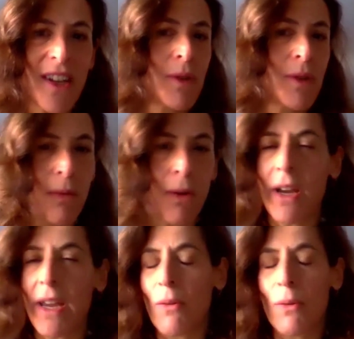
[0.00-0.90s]
I was
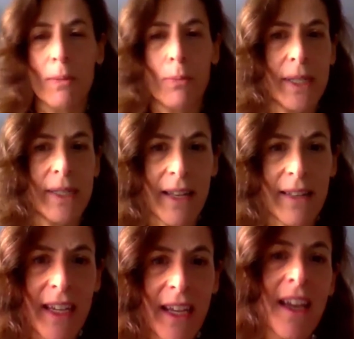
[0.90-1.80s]
blogging, I was
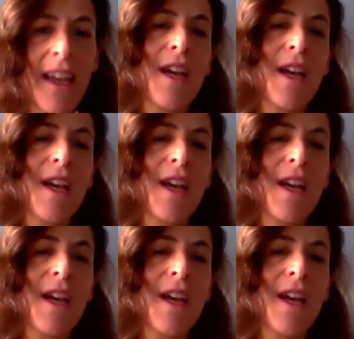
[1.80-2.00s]
presenting,